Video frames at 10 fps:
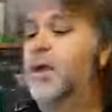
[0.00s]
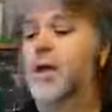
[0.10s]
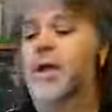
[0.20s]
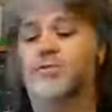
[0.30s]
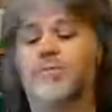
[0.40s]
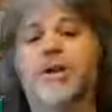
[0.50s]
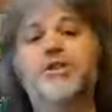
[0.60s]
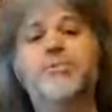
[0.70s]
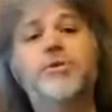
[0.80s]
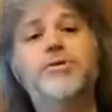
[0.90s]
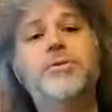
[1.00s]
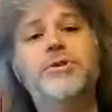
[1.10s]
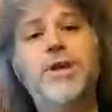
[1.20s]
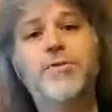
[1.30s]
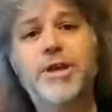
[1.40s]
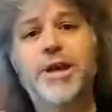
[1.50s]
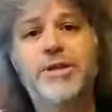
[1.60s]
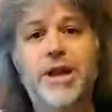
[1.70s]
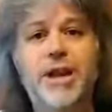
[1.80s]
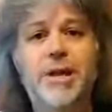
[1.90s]
As we mentioned, we do this every day,
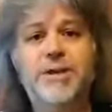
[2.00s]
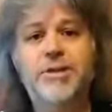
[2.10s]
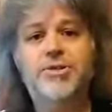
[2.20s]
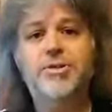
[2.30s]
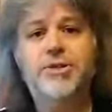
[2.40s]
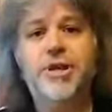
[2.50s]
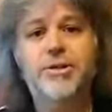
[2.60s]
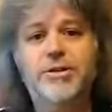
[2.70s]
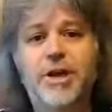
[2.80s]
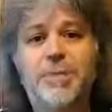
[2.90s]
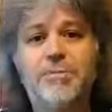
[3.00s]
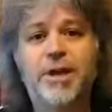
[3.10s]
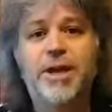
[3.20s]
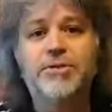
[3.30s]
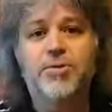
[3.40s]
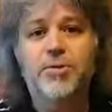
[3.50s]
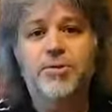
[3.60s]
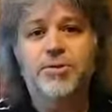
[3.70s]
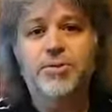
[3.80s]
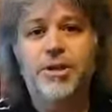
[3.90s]
10 a.m. Eastern Standard Time. Thanks for
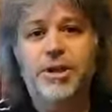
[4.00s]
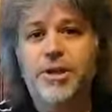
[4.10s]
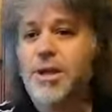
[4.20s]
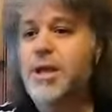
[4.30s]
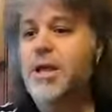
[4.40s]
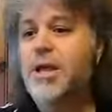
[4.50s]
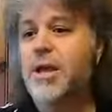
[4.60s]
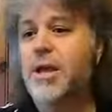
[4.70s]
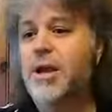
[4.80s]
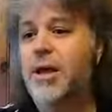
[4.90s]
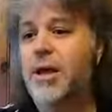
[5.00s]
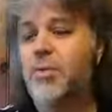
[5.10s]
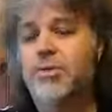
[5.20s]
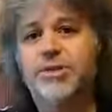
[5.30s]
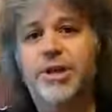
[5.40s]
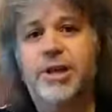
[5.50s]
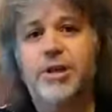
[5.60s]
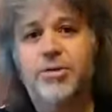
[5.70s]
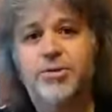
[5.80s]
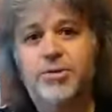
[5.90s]
tuning in, and we'll say
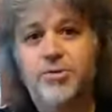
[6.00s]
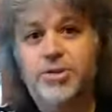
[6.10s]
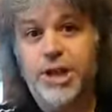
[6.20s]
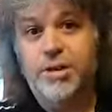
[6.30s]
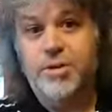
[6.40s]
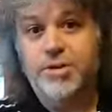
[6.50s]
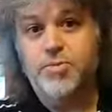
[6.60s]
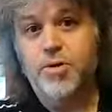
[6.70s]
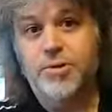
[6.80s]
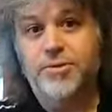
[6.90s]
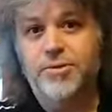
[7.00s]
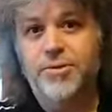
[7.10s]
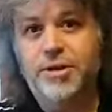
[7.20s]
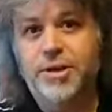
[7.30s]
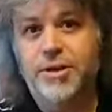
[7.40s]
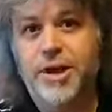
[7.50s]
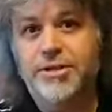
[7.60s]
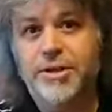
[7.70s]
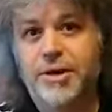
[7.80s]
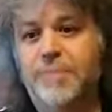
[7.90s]
hello to Sarah this morning for tuning in. Hi,
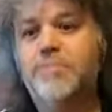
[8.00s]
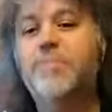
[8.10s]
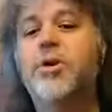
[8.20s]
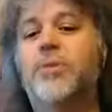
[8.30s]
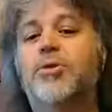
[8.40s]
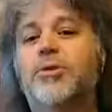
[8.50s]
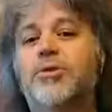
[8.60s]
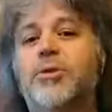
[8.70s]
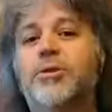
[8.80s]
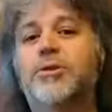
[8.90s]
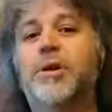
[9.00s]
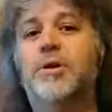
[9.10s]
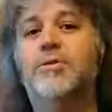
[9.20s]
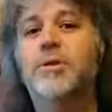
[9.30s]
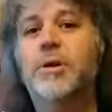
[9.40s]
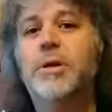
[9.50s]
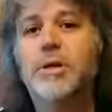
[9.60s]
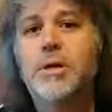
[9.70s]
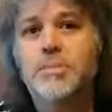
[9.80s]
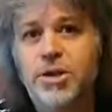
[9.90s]
Sarah. Hope you're enjoying yourself.
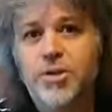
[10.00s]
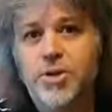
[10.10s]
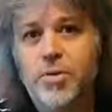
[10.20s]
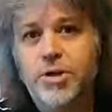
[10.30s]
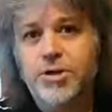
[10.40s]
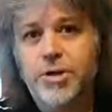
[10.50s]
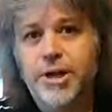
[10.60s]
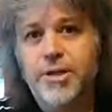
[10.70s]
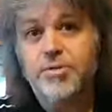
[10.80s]
Make sure you wash your hands